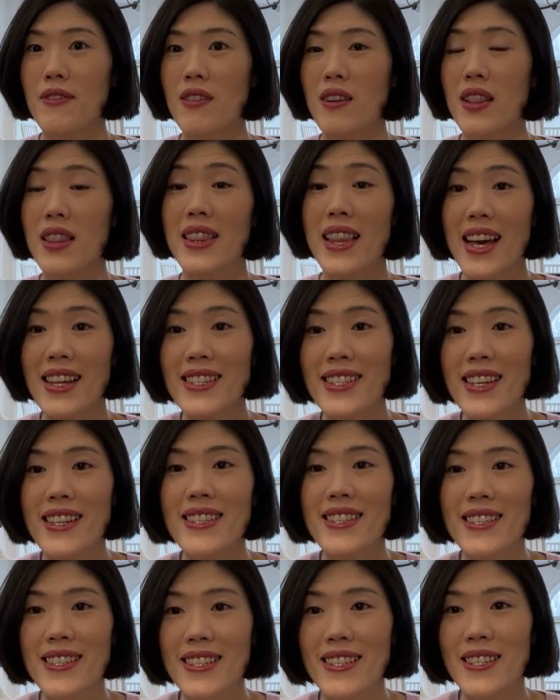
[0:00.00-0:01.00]
less than
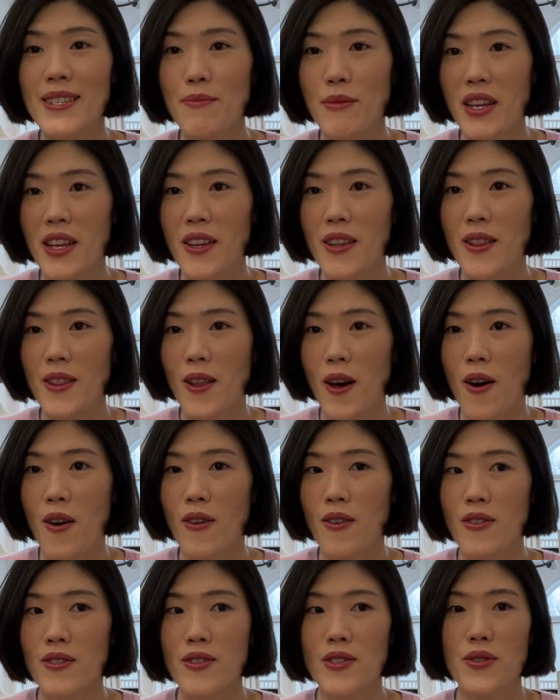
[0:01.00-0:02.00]
6 minutes
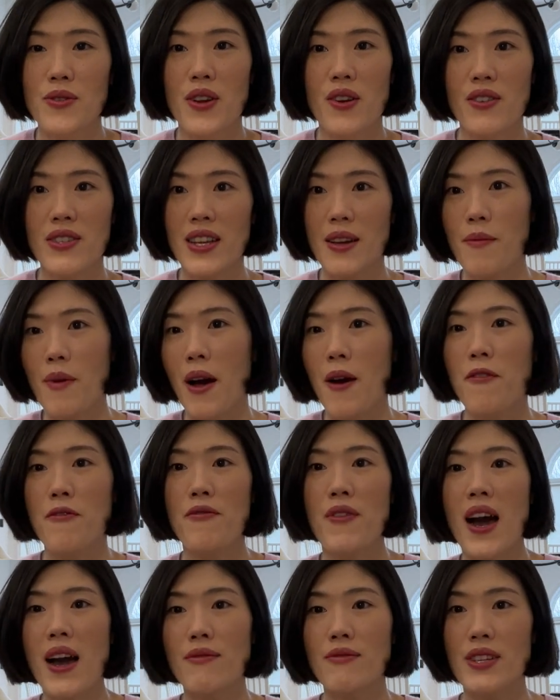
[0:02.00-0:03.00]
long. So there's about
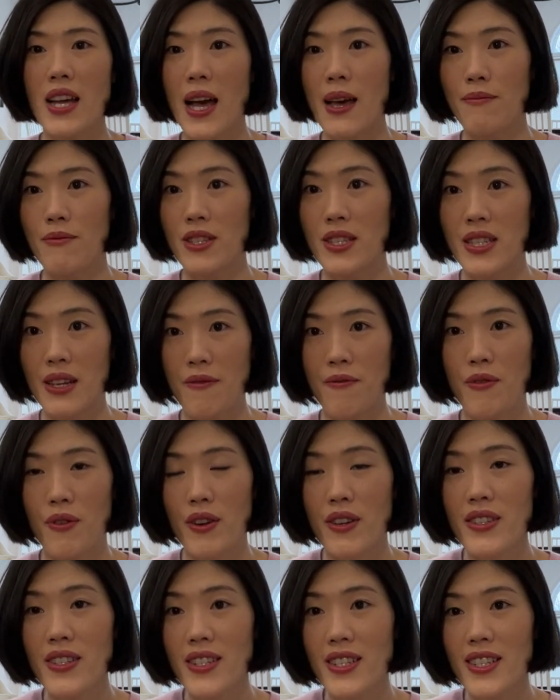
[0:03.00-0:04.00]
5 times
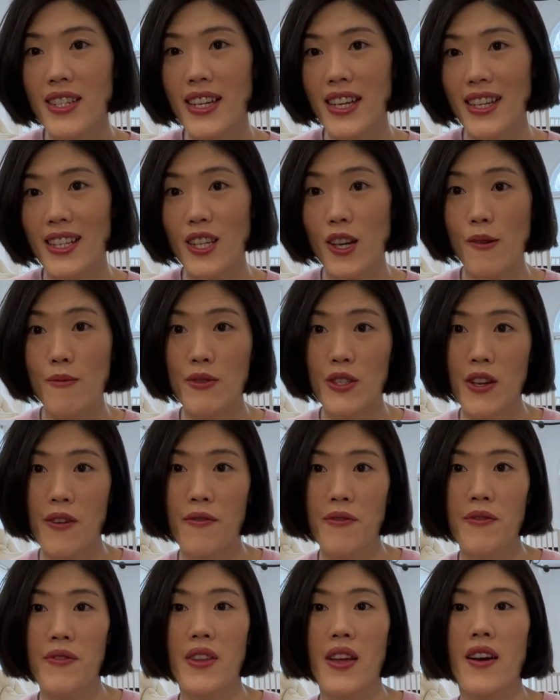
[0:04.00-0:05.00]
difference in terms
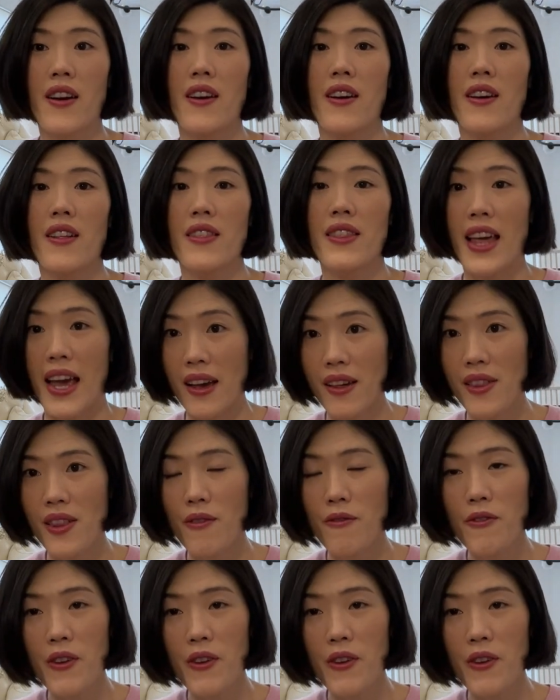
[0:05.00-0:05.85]
of the length of